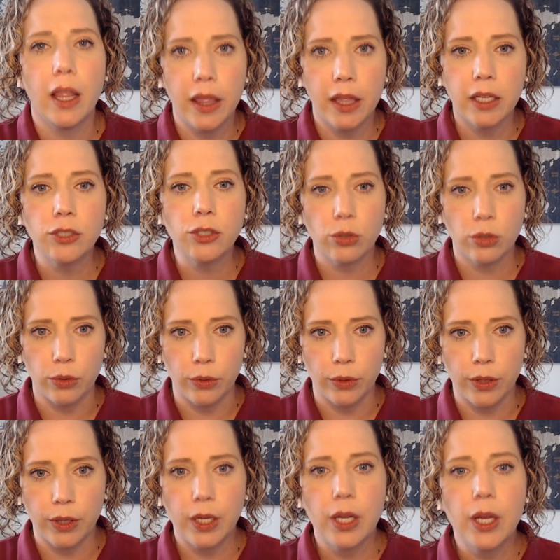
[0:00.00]
the
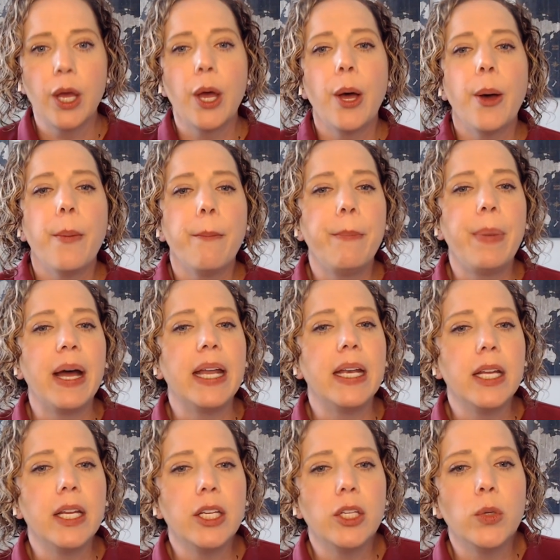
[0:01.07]
truth. But
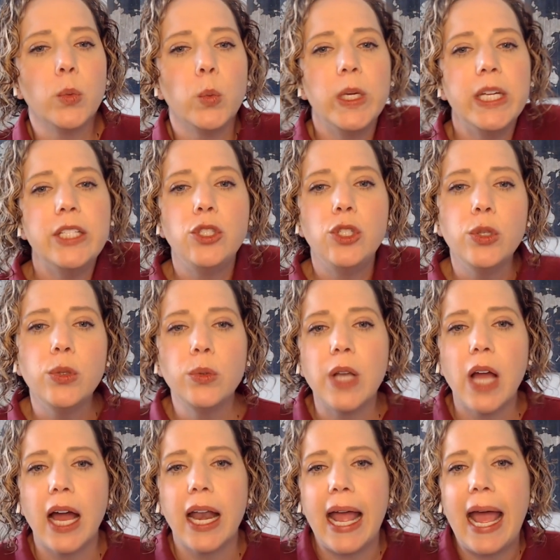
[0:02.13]
we do
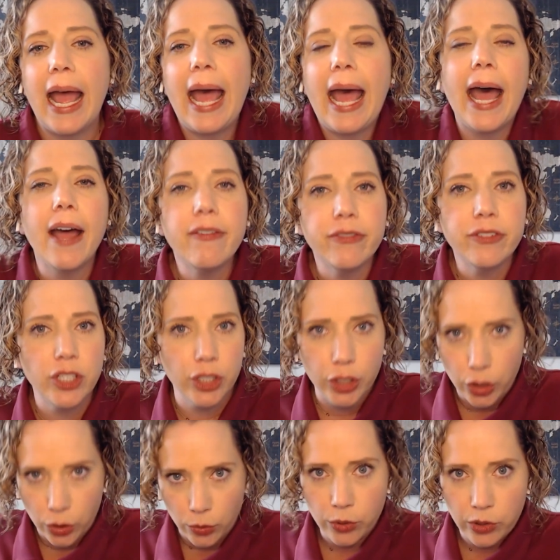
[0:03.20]
not have to
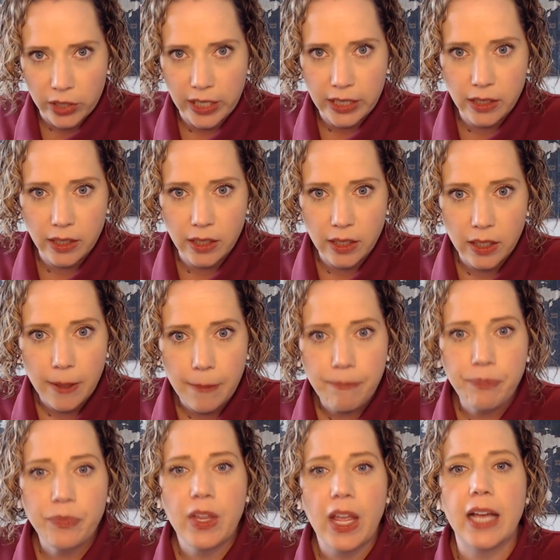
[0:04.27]
use it
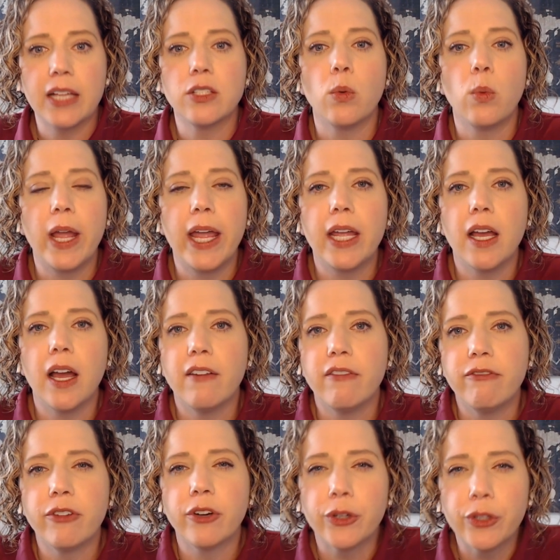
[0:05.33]
as a way of
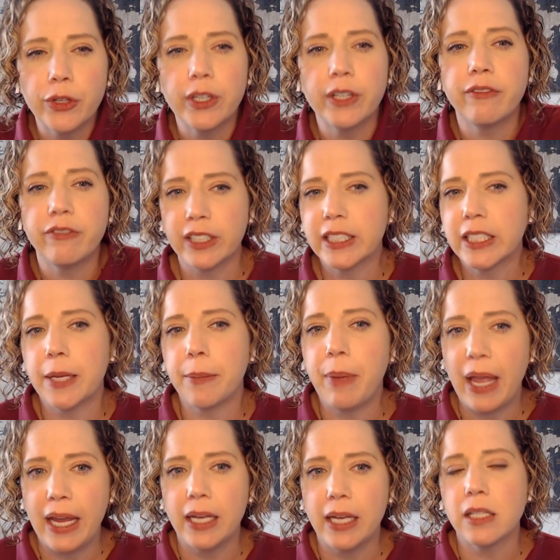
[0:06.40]
further inflicting
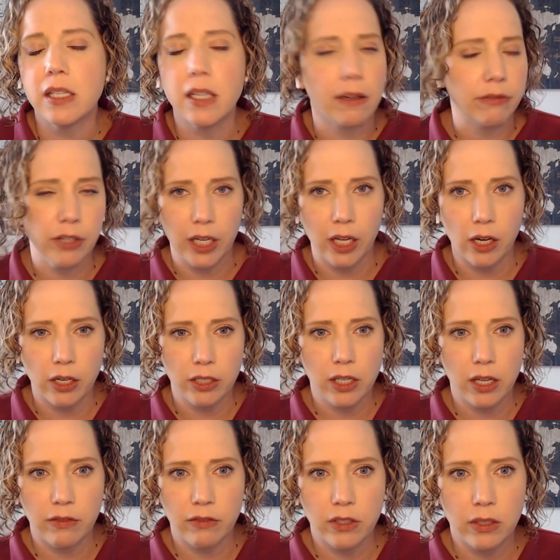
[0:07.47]
pain and suffering on
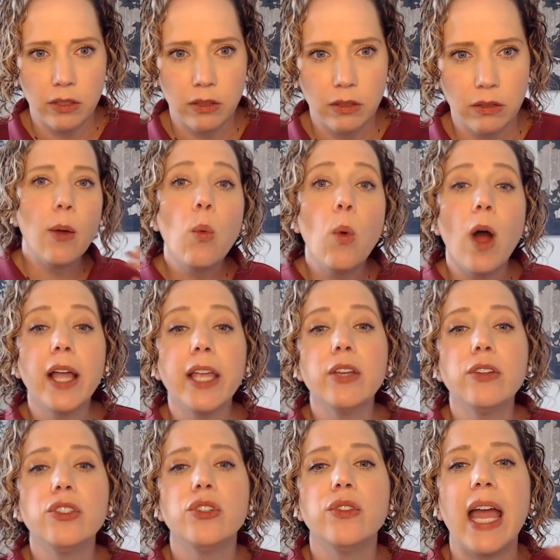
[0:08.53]
ourselves. I want you
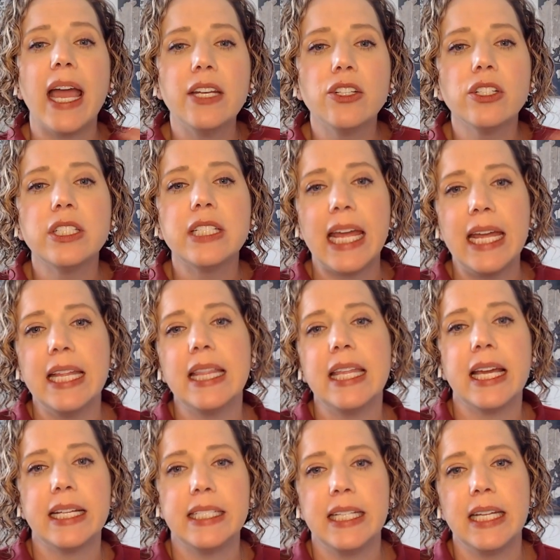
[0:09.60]
to entertain the
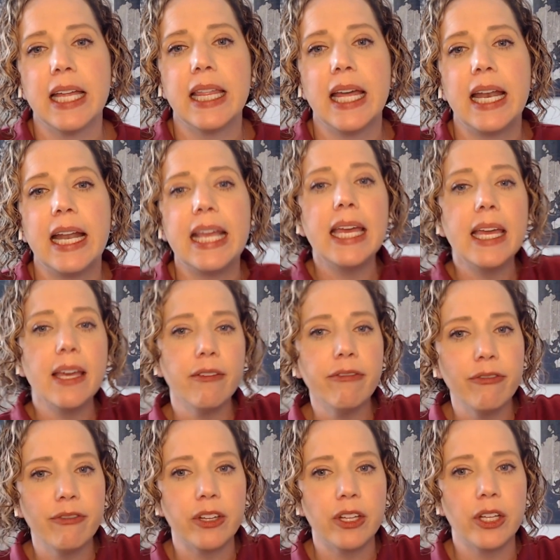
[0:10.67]
idea that
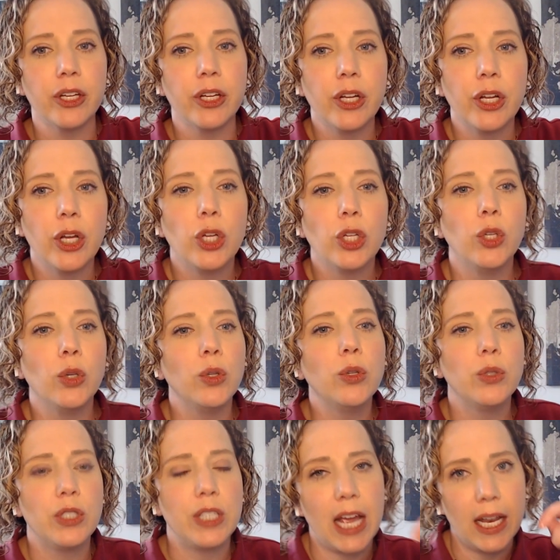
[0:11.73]
if you
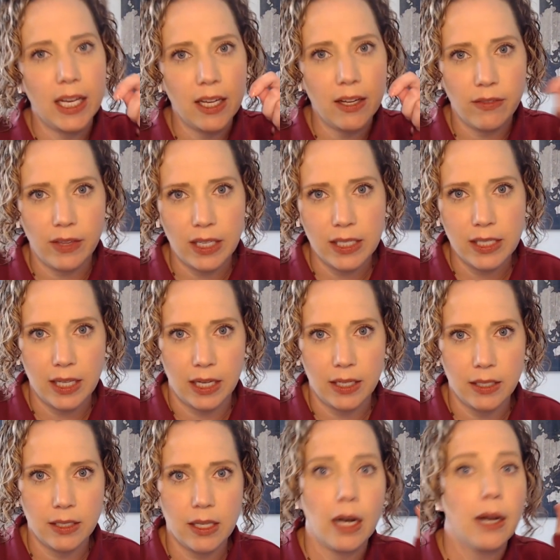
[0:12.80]
used any of these
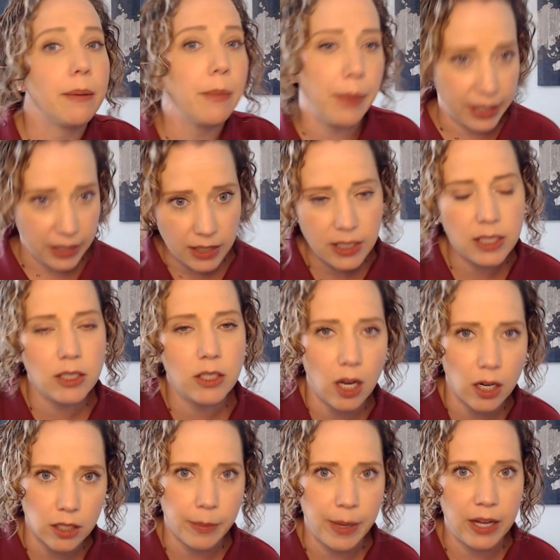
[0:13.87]
things that I'm about to
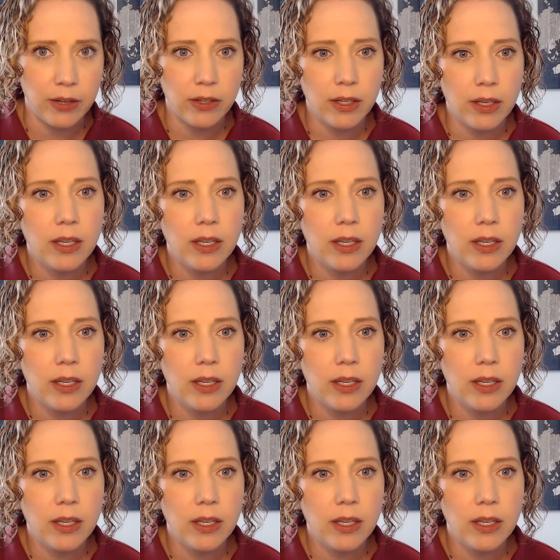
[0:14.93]
talk about,